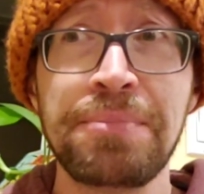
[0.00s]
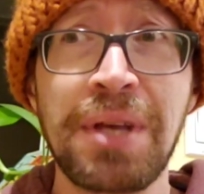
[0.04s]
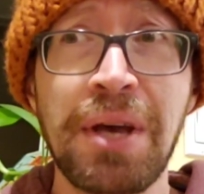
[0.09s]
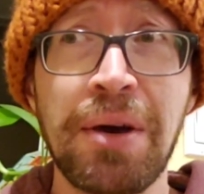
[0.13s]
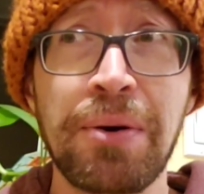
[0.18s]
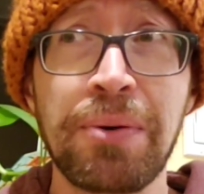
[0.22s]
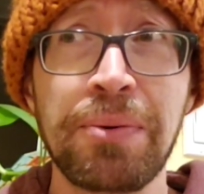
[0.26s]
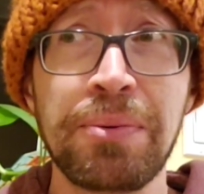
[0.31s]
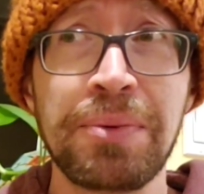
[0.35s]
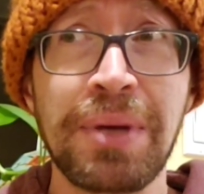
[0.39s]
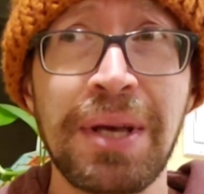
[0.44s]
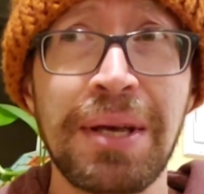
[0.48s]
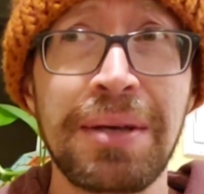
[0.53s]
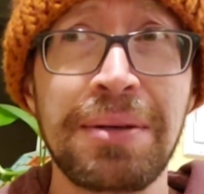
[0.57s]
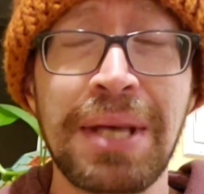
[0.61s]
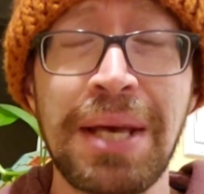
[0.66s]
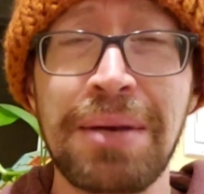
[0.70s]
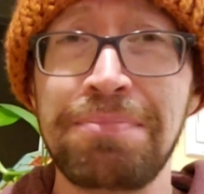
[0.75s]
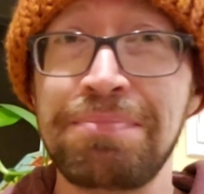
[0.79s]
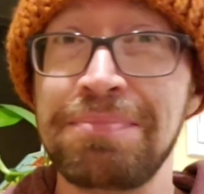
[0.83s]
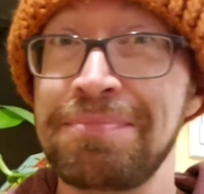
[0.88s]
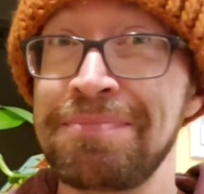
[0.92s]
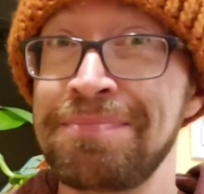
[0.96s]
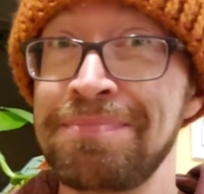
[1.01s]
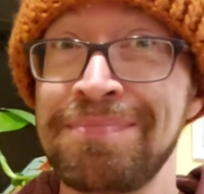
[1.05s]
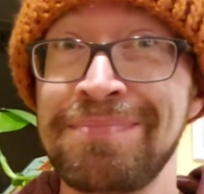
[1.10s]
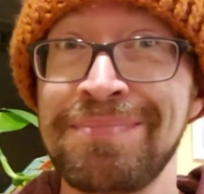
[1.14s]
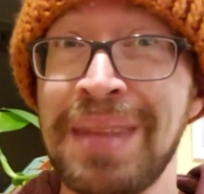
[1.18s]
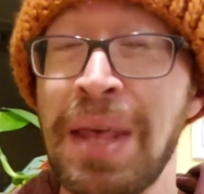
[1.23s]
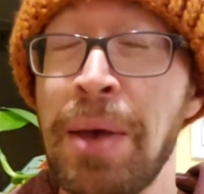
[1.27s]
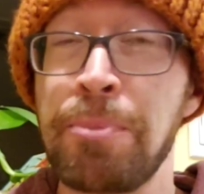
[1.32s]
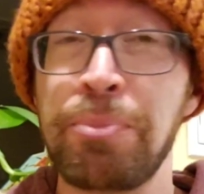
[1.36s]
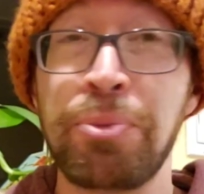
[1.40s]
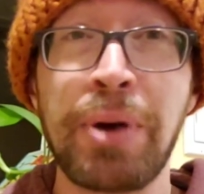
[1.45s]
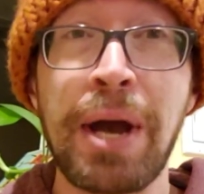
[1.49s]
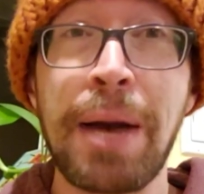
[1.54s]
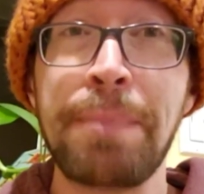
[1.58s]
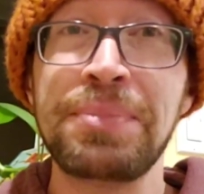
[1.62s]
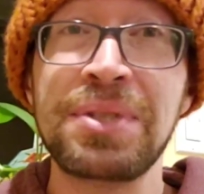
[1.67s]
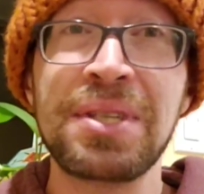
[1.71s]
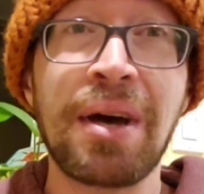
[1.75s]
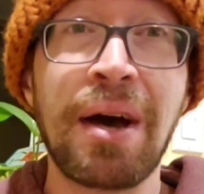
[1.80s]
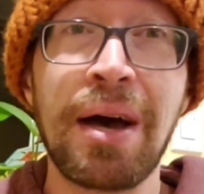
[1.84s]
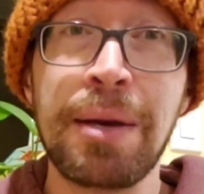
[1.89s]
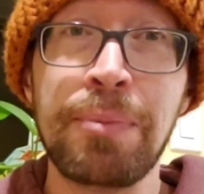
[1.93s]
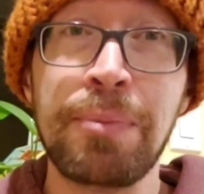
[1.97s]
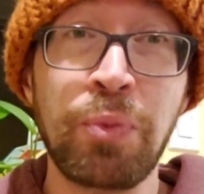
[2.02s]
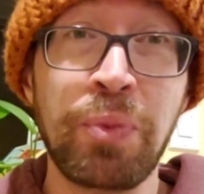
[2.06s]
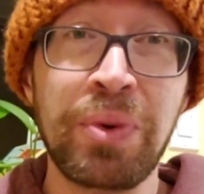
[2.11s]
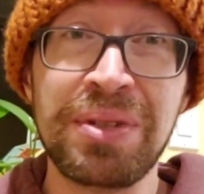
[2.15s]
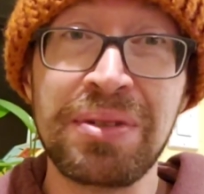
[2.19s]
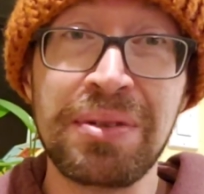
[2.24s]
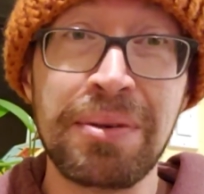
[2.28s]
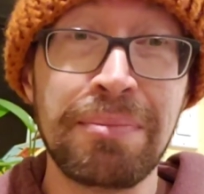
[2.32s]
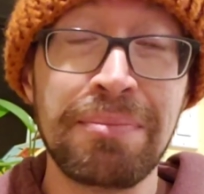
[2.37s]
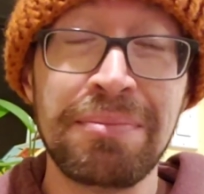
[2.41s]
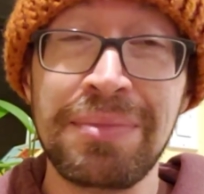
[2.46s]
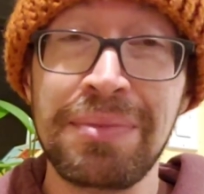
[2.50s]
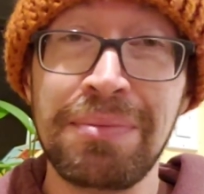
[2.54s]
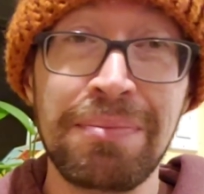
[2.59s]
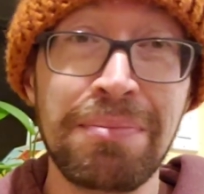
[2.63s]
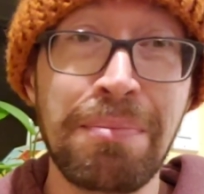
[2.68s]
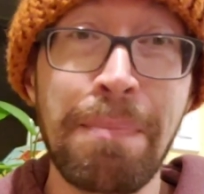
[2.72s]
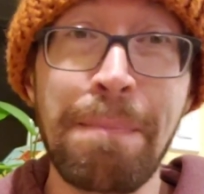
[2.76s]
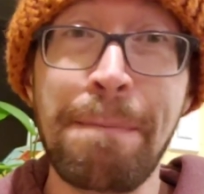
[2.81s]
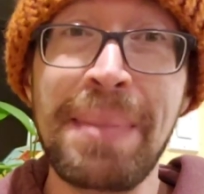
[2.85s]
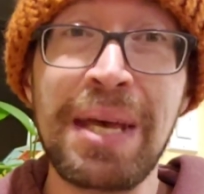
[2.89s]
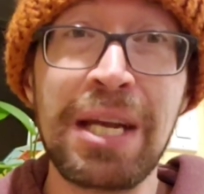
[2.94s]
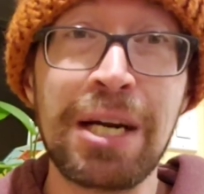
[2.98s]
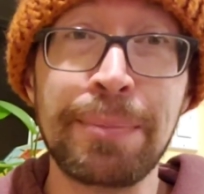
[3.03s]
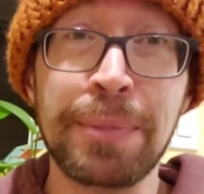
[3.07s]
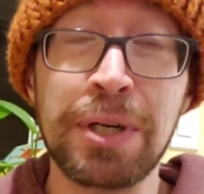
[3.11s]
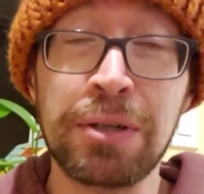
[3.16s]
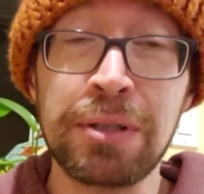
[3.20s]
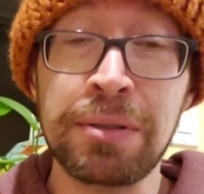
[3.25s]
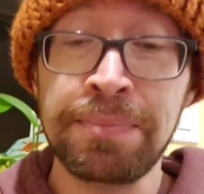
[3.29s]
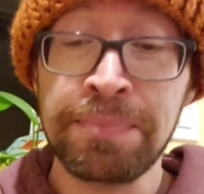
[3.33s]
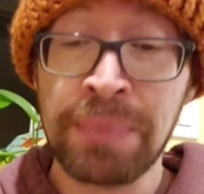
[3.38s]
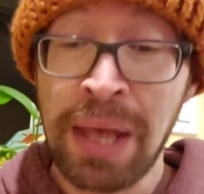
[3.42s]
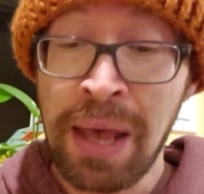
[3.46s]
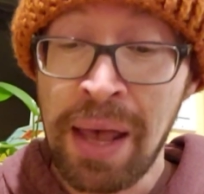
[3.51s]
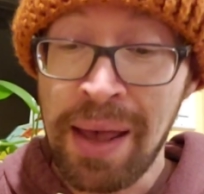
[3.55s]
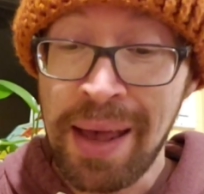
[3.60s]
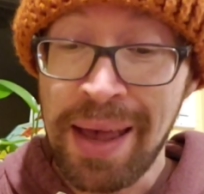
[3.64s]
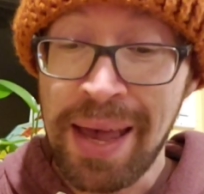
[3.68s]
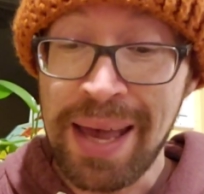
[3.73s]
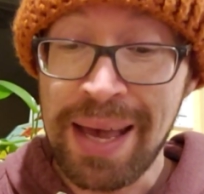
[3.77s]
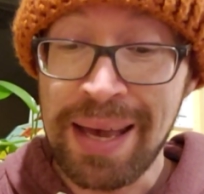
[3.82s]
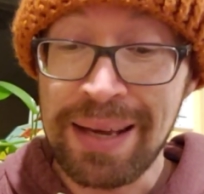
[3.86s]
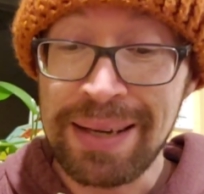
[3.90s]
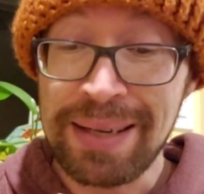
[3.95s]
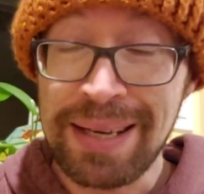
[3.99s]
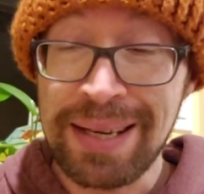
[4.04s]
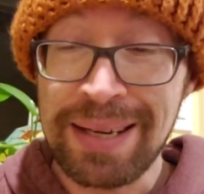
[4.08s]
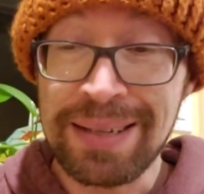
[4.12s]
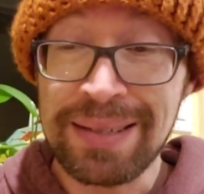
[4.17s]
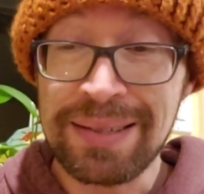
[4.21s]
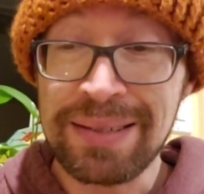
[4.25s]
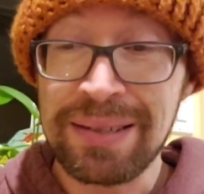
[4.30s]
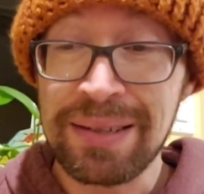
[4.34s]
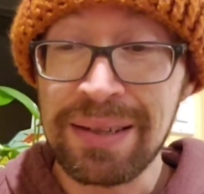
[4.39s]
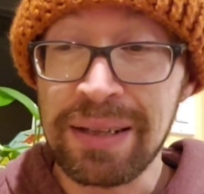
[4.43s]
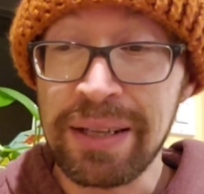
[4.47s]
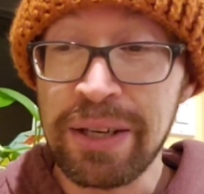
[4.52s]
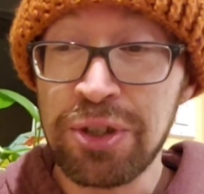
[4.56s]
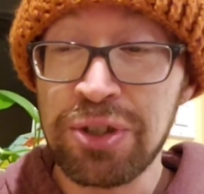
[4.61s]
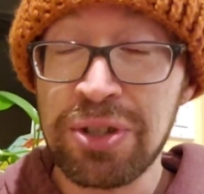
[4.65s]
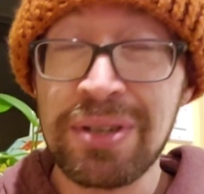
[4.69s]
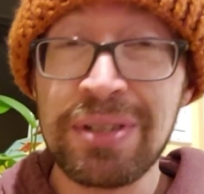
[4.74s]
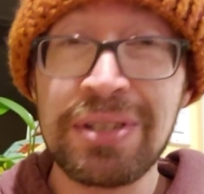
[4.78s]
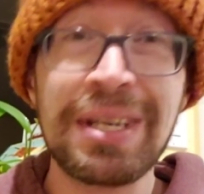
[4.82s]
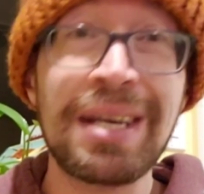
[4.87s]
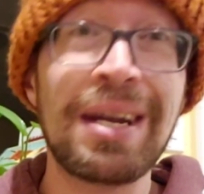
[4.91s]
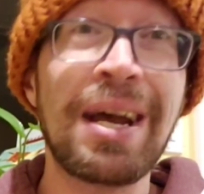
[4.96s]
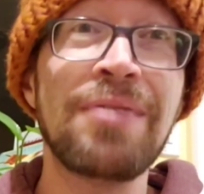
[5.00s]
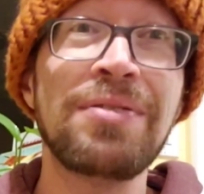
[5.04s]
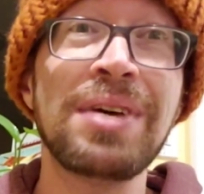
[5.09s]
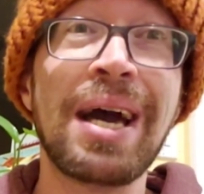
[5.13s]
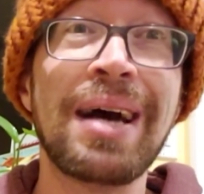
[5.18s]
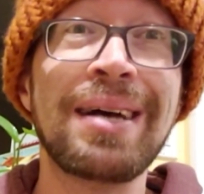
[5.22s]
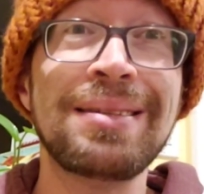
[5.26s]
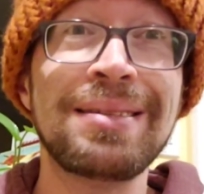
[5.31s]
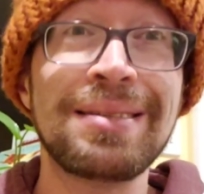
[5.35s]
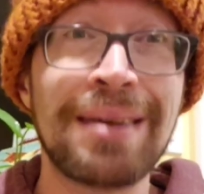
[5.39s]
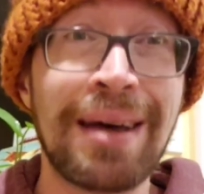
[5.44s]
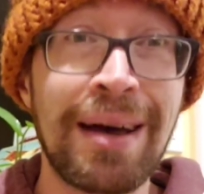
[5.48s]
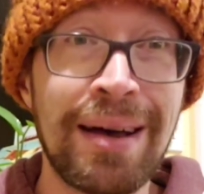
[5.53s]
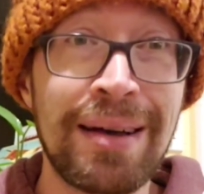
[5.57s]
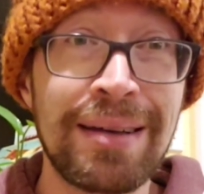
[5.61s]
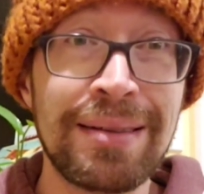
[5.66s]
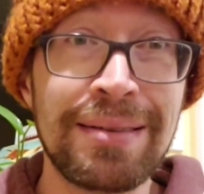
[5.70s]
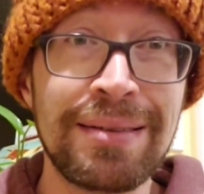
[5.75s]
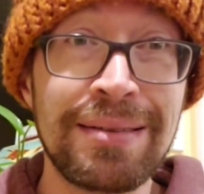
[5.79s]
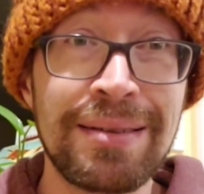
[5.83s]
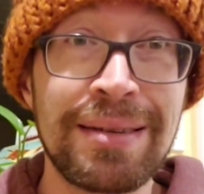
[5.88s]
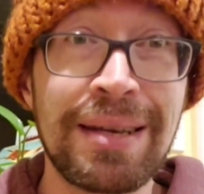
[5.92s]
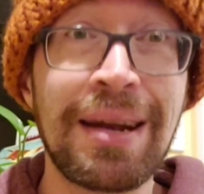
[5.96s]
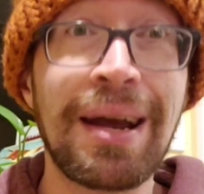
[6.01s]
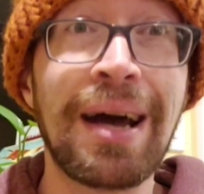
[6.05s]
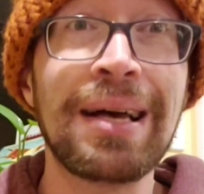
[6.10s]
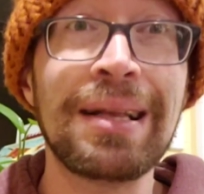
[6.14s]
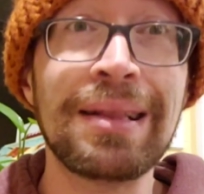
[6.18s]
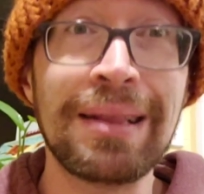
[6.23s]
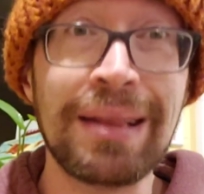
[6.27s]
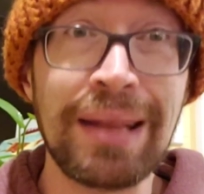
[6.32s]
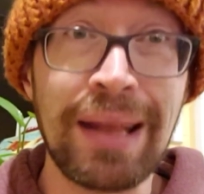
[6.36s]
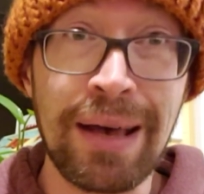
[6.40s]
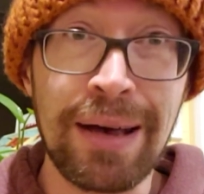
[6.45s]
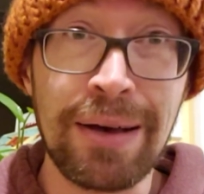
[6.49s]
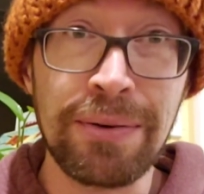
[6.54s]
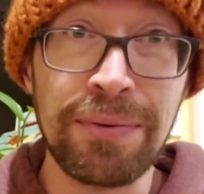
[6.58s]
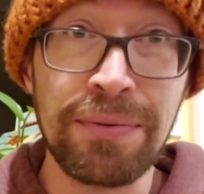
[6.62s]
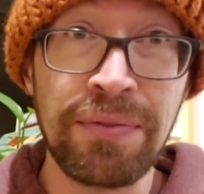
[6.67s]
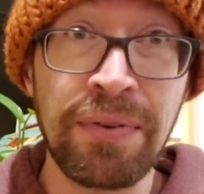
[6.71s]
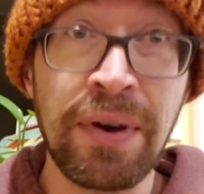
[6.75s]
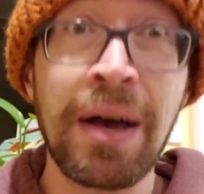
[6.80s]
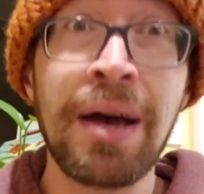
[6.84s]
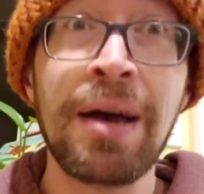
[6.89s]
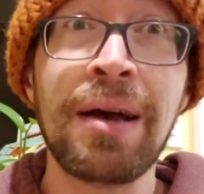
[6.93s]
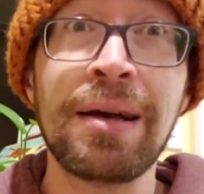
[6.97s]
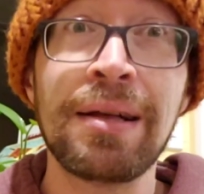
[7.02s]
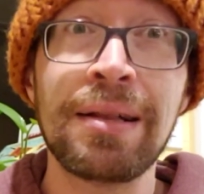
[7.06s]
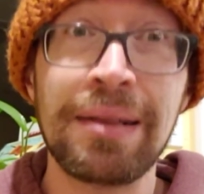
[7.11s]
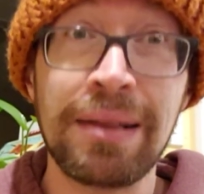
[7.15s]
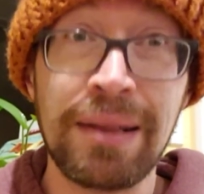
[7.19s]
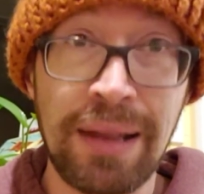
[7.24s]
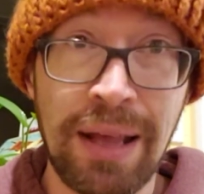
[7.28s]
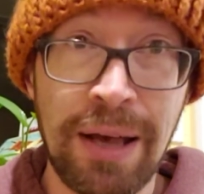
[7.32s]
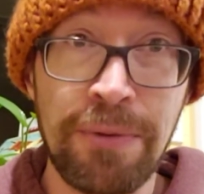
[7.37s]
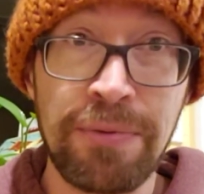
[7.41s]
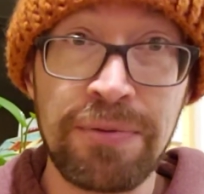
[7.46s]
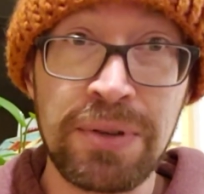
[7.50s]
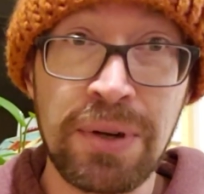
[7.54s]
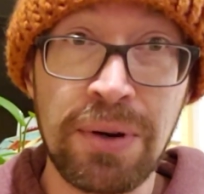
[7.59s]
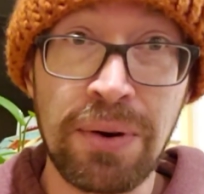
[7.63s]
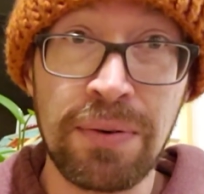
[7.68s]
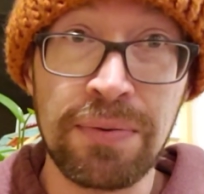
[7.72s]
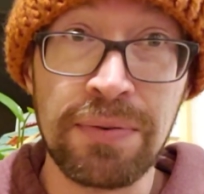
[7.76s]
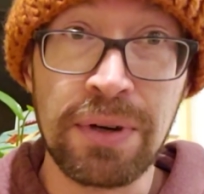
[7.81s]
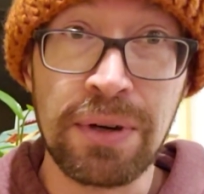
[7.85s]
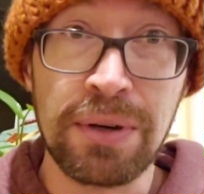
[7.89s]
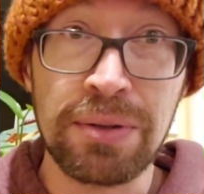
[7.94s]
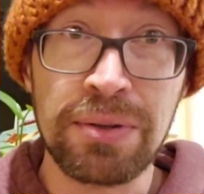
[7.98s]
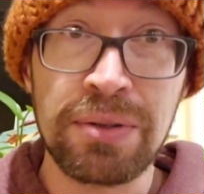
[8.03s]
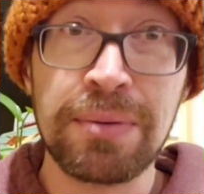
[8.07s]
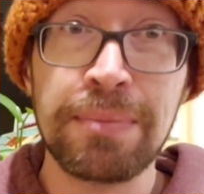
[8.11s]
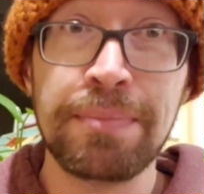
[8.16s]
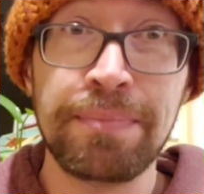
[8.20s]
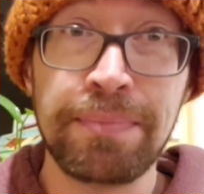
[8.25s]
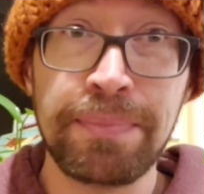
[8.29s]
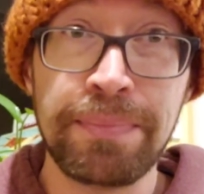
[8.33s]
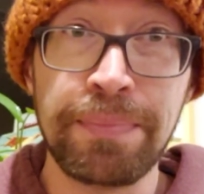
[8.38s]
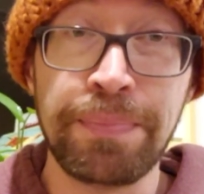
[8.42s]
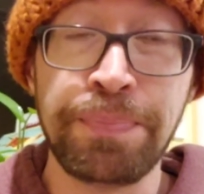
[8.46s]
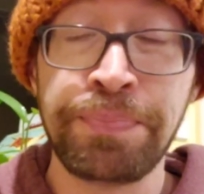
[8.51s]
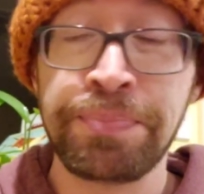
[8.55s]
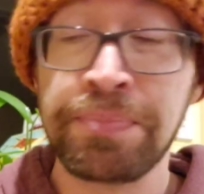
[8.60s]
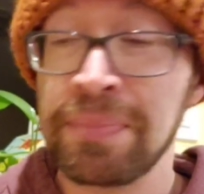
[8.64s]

You know, it, it, prep time was minimal and it is delicious, and I've got tons, and I love leftovers. Mm.